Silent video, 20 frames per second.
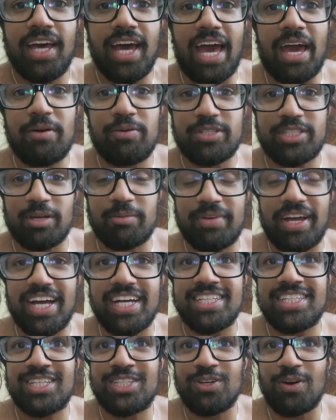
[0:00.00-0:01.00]
Hey, what's up
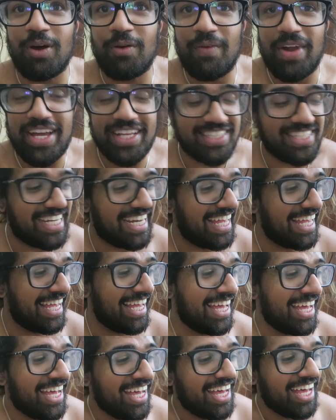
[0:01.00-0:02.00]
guys? So I ran
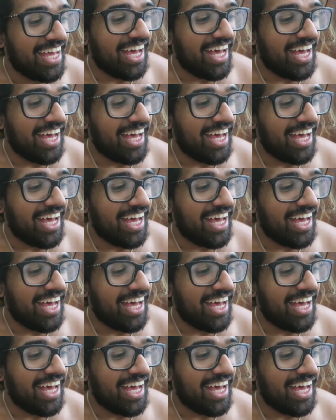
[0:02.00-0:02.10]
today